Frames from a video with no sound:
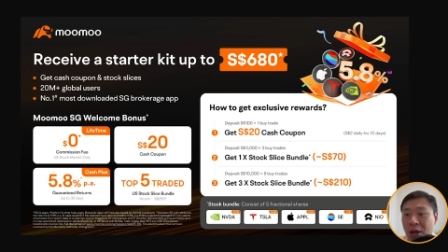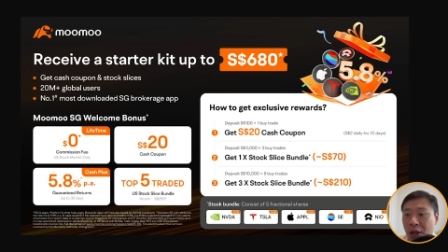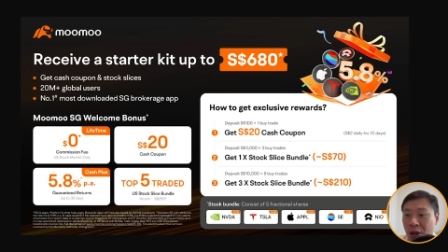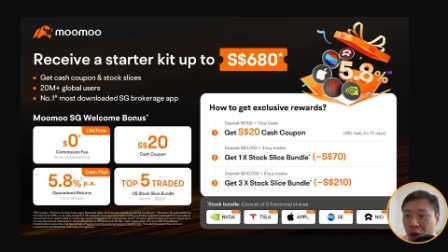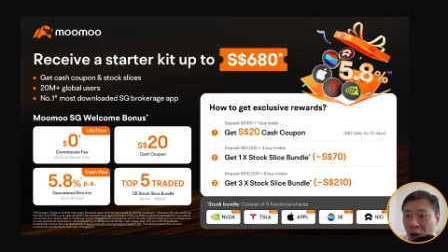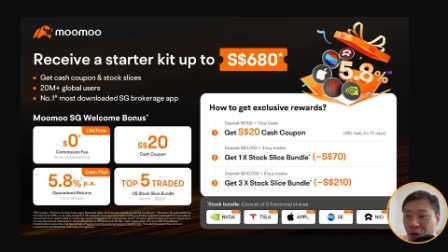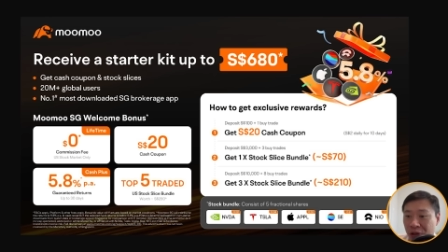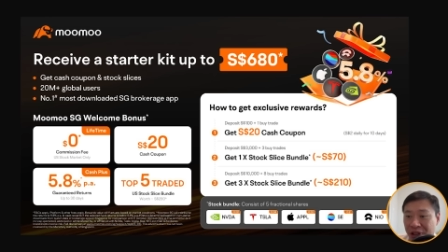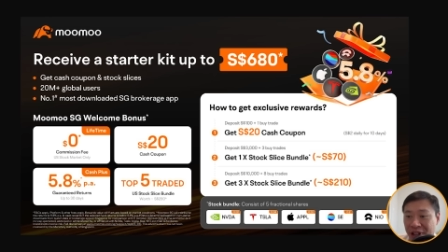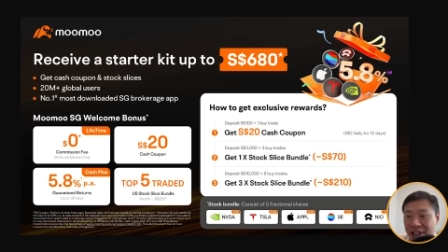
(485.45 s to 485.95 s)

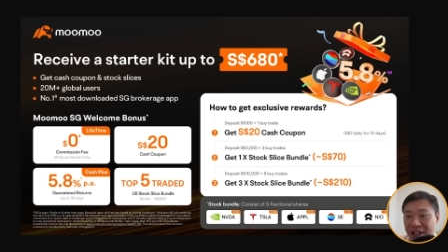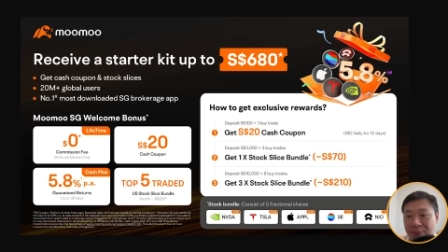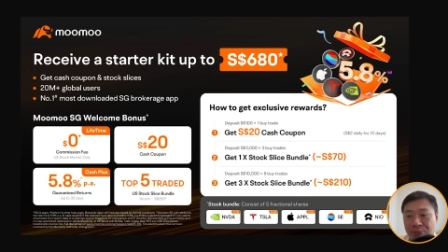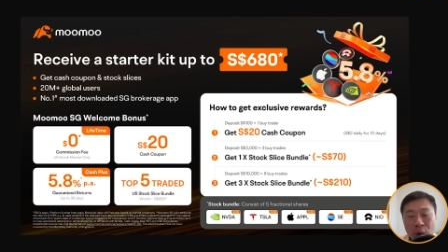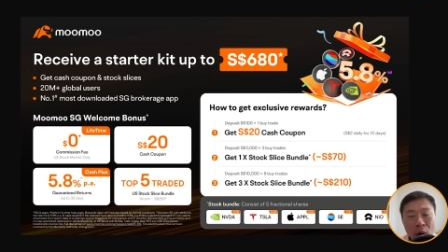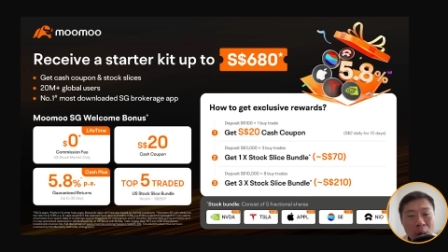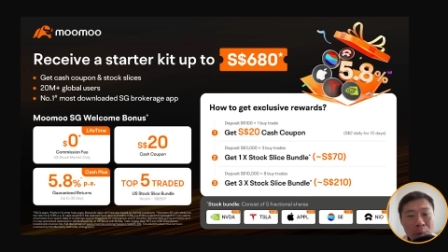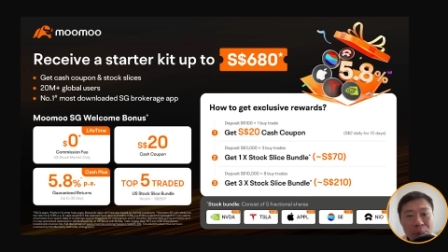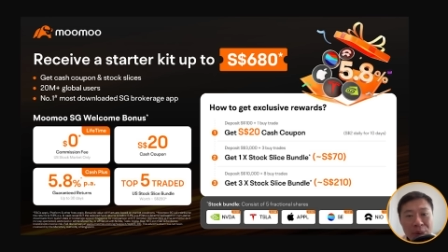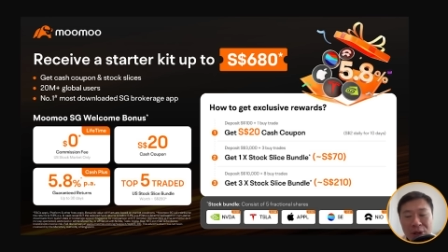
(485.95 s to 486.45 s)
containing
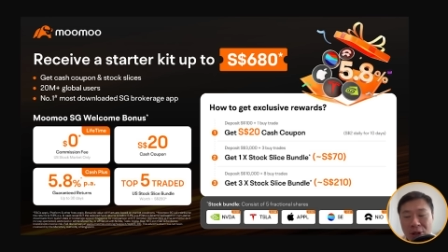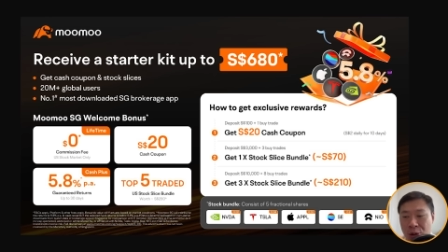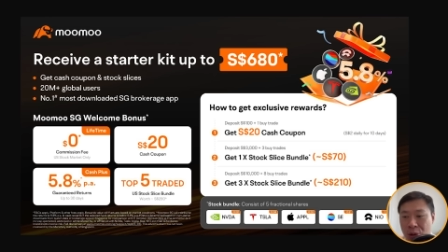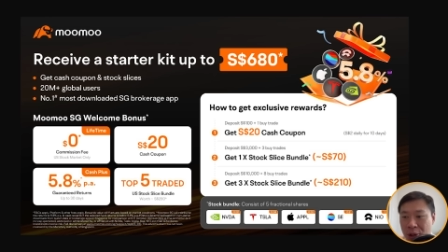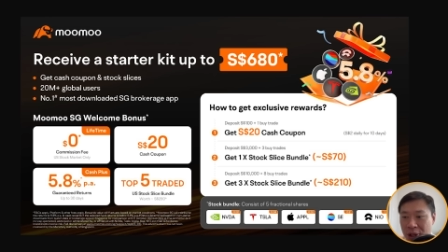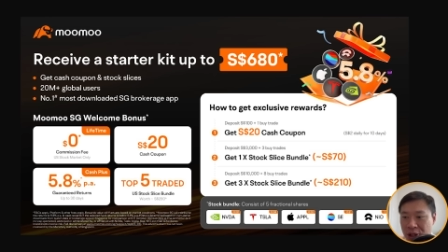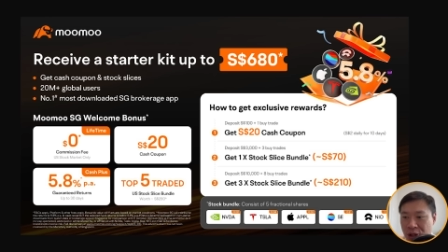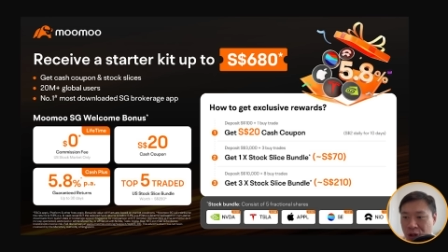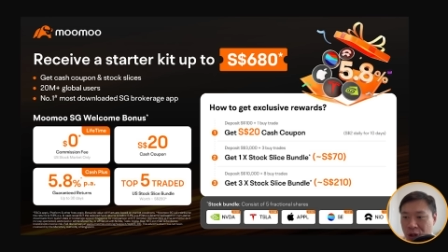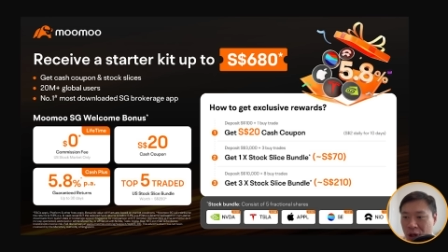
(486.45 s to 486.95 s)
popular
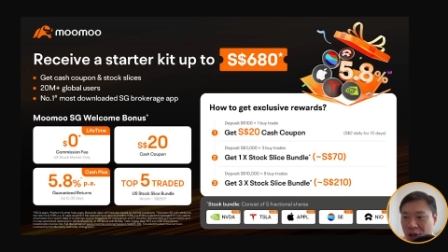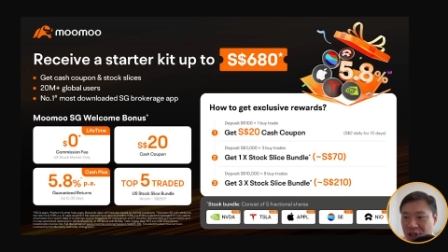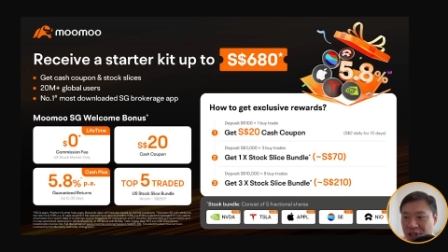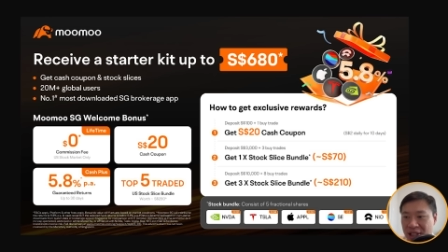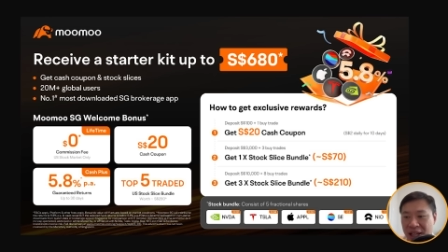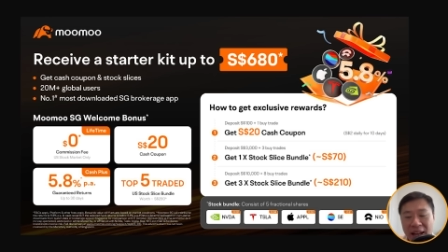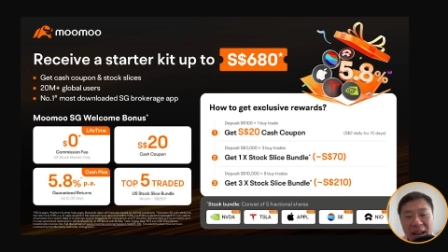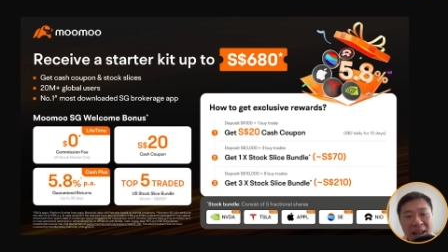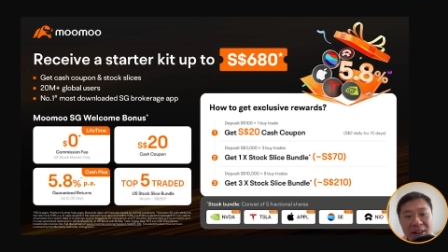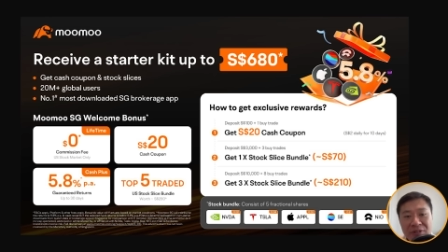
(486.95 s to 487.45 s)
US stocks
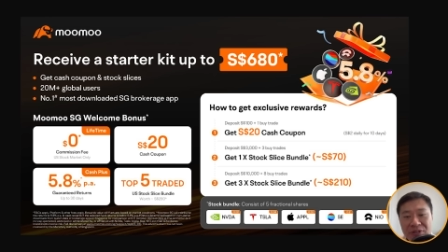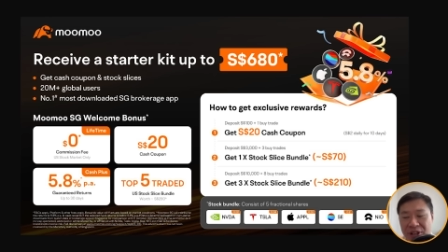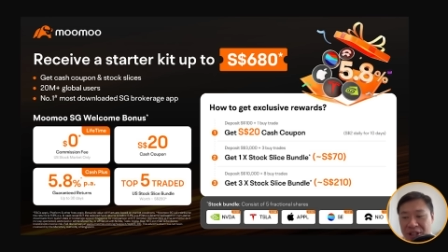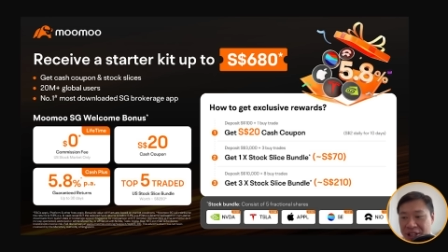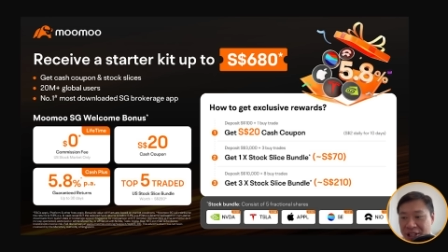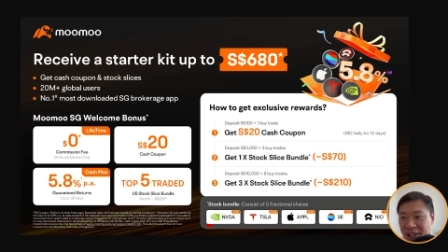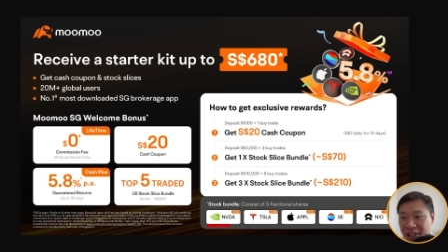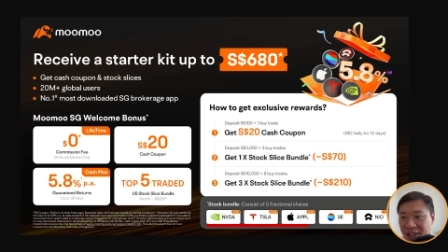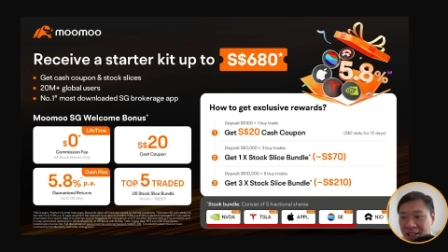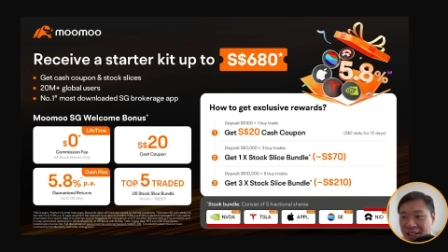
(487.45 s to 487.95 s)
like
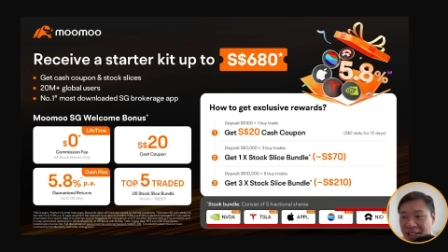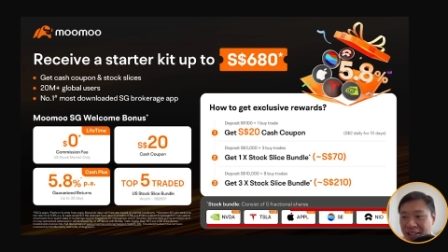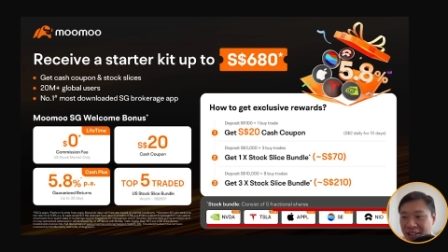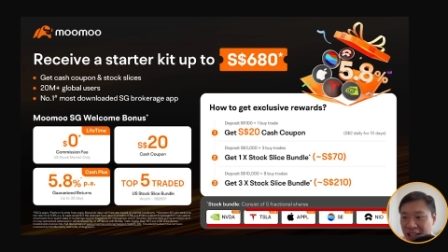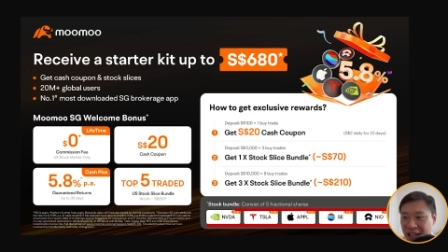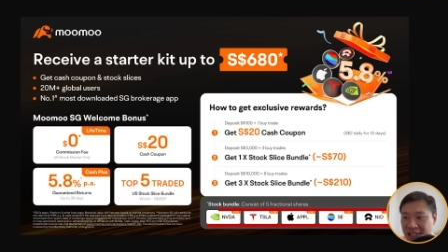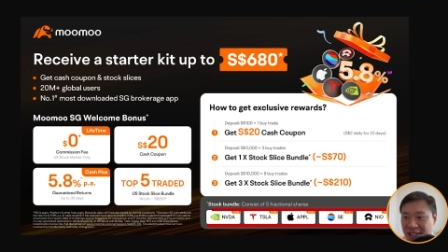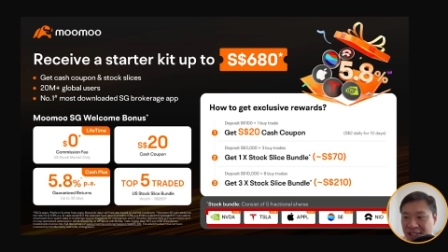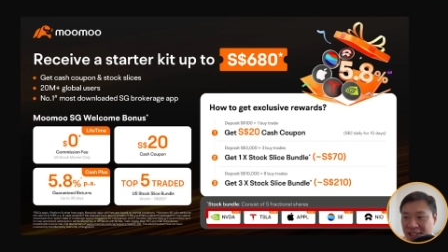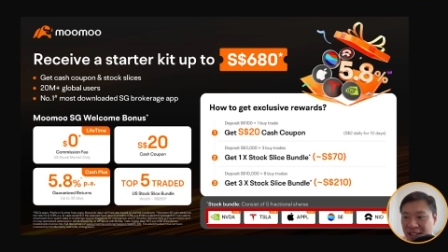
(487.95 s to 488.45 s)
Nvidia,
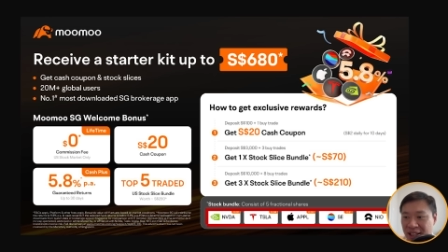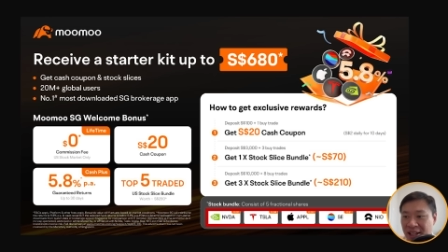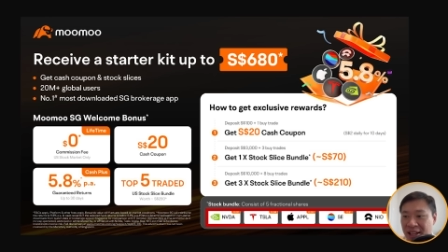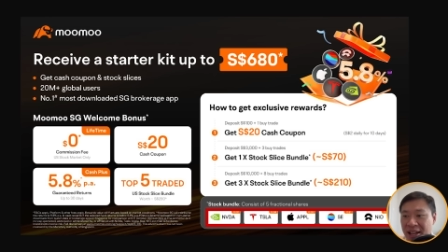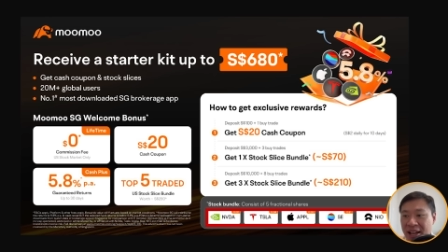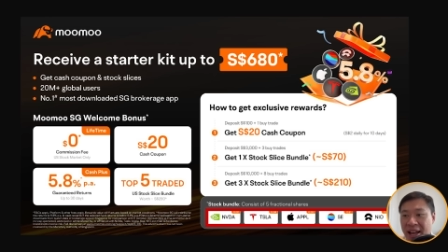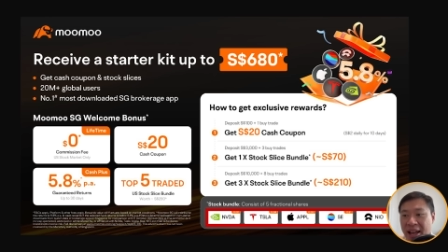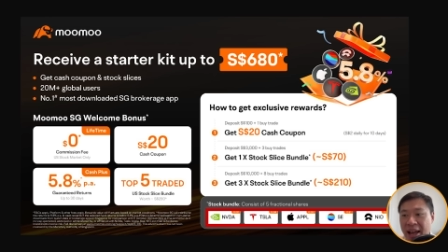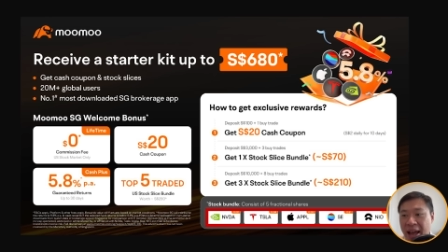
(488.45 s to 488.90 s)
Tesla,